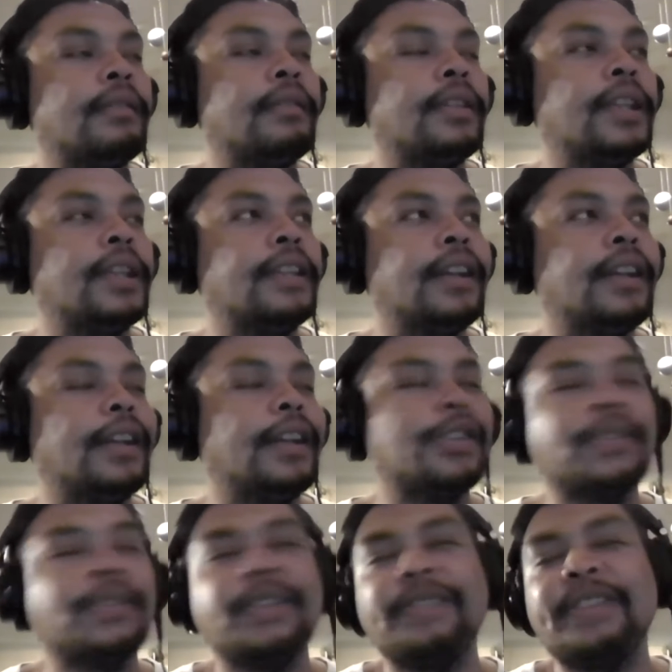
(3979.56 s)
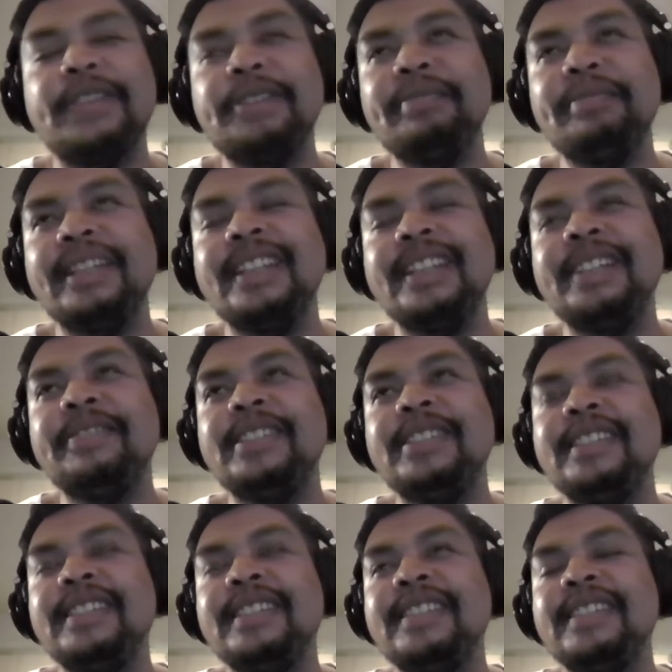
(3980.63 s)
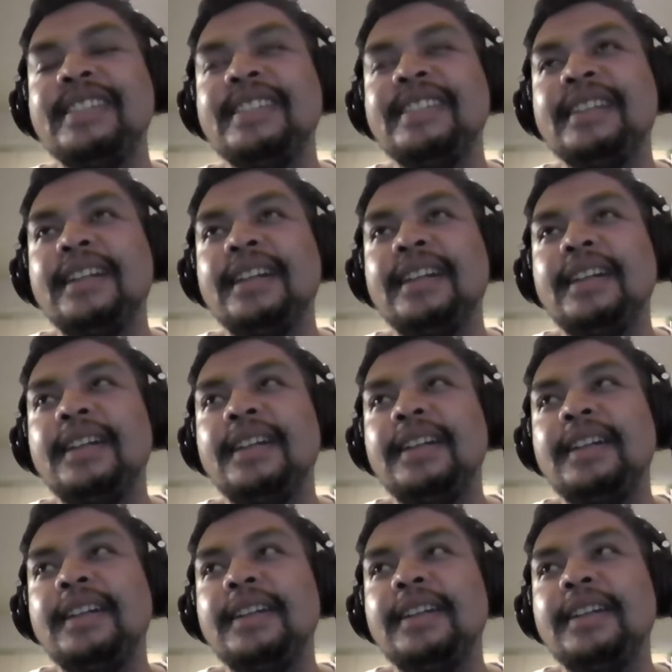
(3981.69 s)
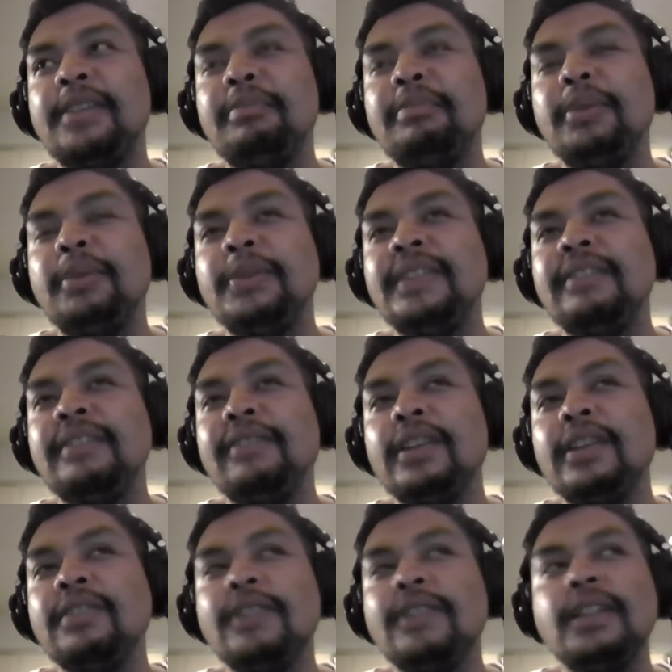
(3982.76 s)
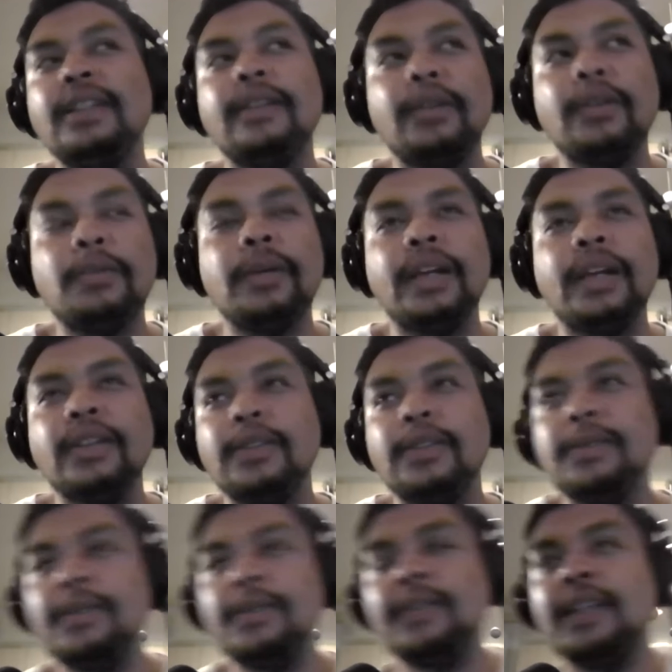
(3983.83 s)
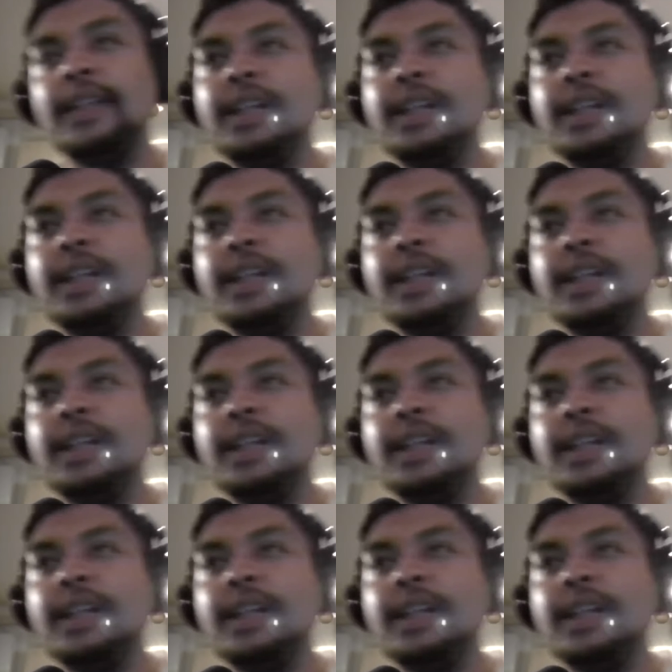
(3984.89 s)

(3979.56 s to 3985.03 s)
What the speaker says: thing that I showed at the very beginning, which is this kind of birds and fish video where I use